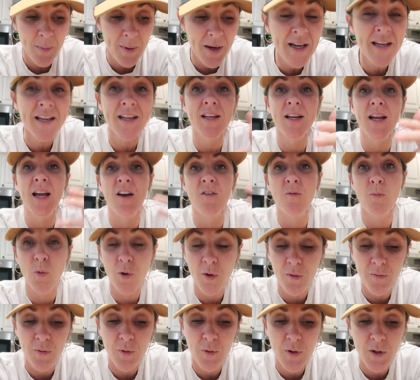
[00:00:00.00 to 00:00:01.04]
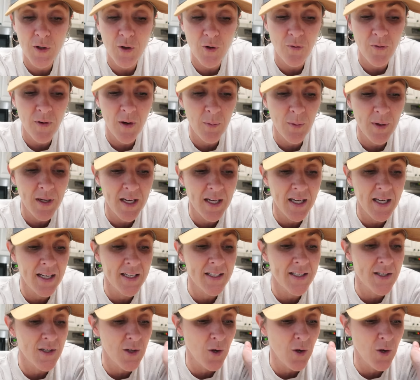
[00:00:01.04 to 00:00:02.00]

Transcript: make and you have more food than your family can eat.